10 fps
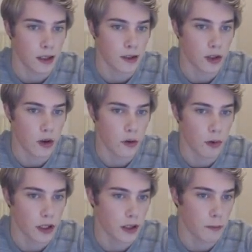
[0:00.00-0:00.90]
So
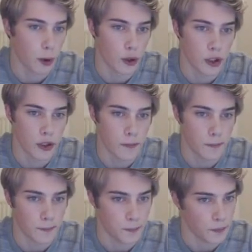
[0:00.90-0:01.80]
white can push,
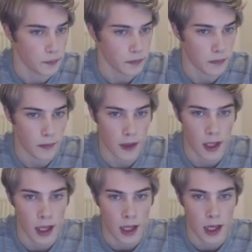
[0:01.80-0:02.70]

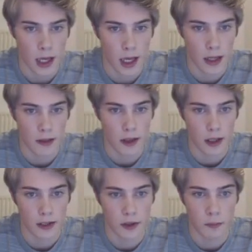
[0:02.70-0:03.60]
and
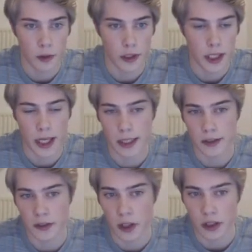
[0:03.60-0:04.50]
at some point you get
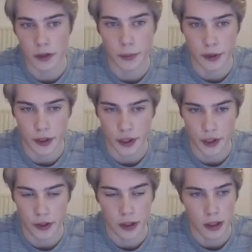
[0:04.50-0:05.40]
such a
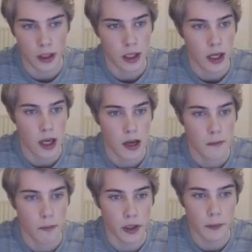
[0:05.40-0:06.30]
position.
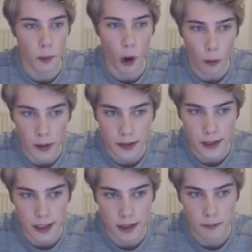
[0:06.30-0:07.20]
But the problem is
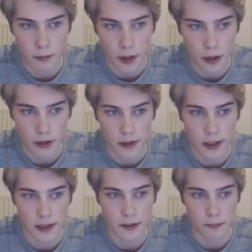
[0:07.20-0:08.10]
that because
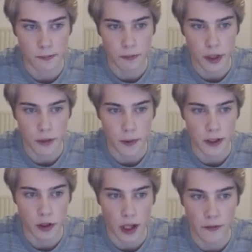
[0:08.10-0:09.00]
this bishop
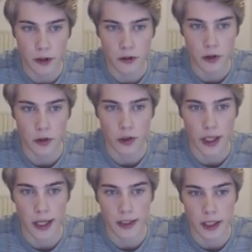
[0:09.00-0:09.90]
can never control the
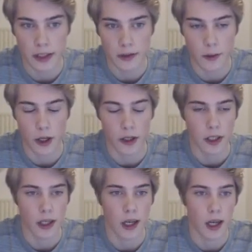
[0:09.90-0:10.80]
h8 square,
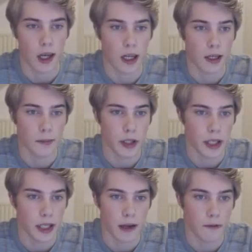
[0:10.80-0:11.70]
um, you
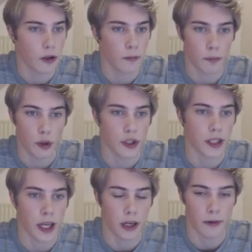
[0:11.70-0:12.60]
can never push the
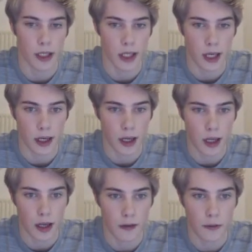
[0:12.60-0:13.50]
king away
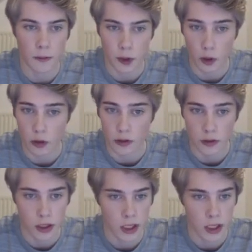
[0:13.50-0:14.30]
uh, from the corner.